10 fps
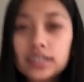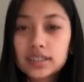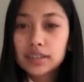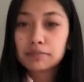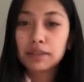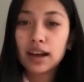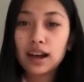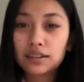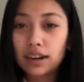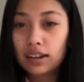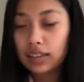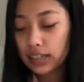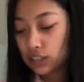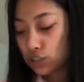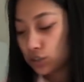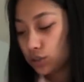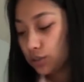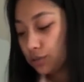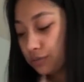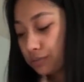to sleep around like 2.
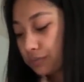Oh,